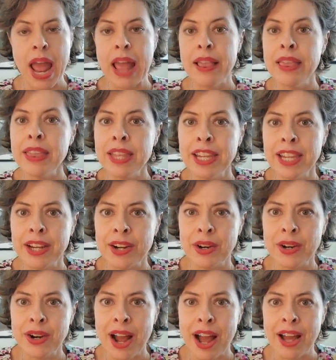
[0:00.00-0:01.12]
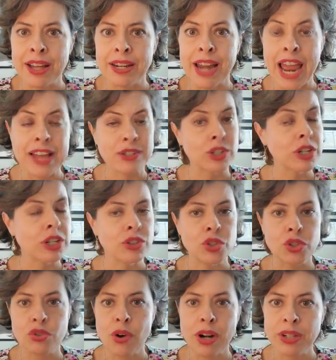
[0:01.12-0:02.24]
end the year on as
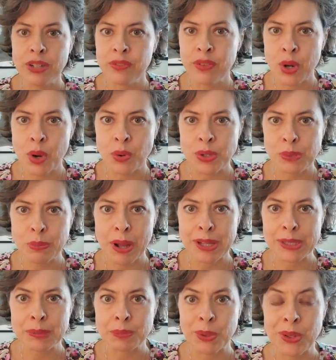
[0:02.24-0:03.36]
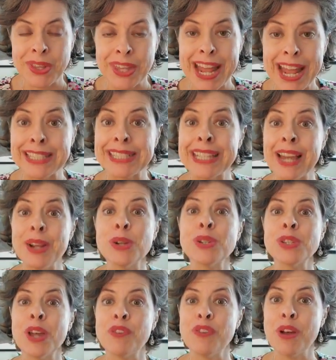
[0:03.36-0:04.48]
constructive a note as possible and set
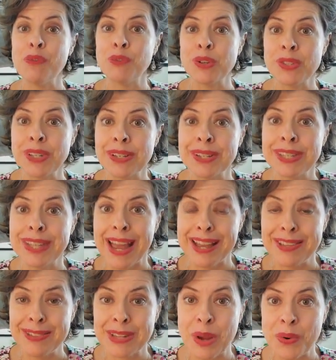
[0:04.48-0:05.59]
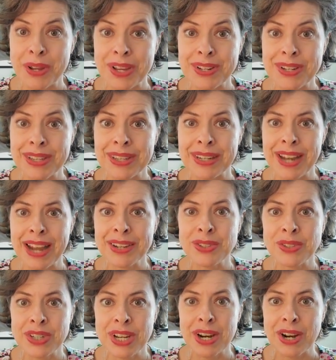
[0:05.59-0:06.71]
yourself up for success going into the
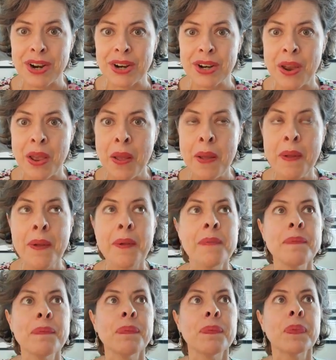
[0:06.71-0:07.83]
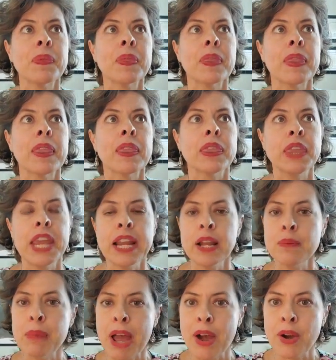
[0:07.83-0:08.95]
next year, think
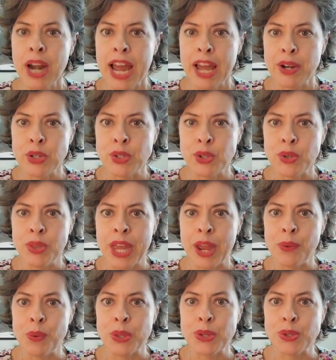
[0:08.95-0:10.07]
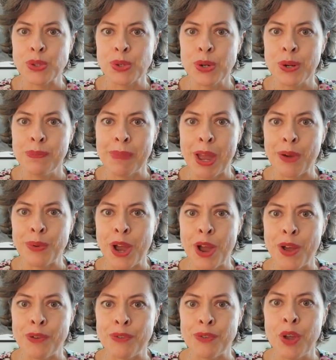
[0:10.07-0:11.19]
about how to do that with a certain amount
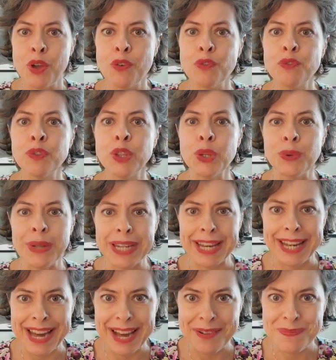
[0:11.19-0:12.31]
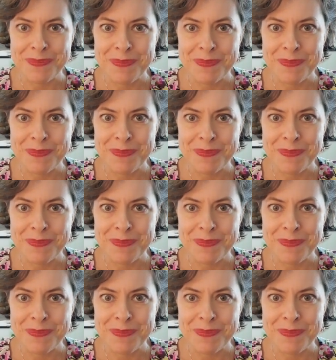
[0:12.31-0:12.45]
of fluidity.